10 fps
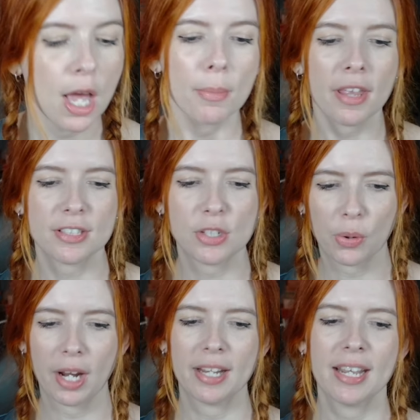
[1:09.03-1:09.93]
But that's all
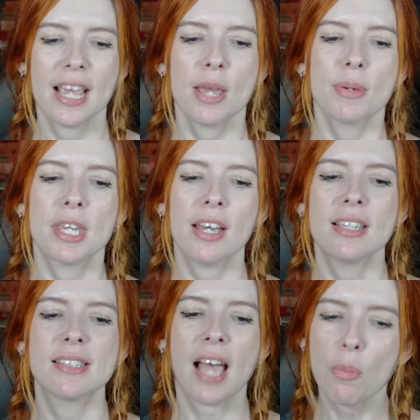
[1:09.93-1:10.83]
right
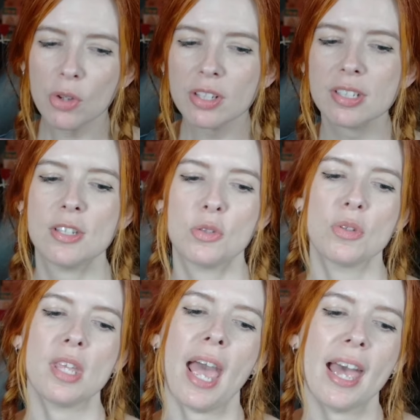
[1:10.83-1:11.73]
because I'm willing to sit through
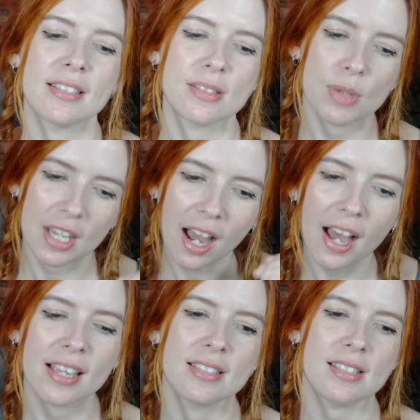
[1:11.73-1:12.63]
the ads
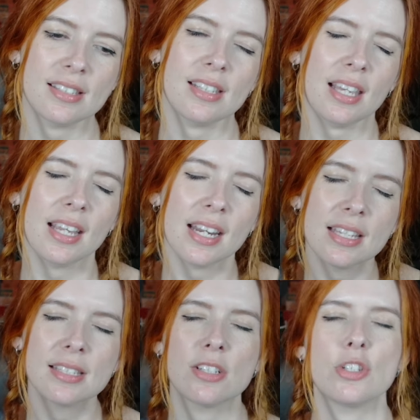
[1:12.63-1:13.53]
because it
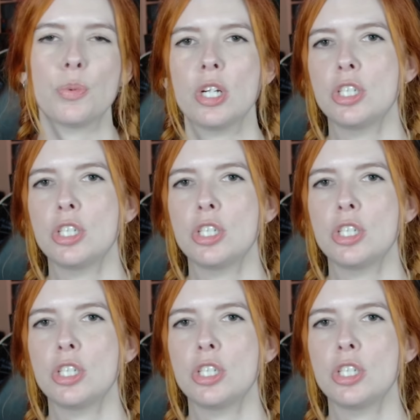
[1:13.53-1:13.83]
is such a pretty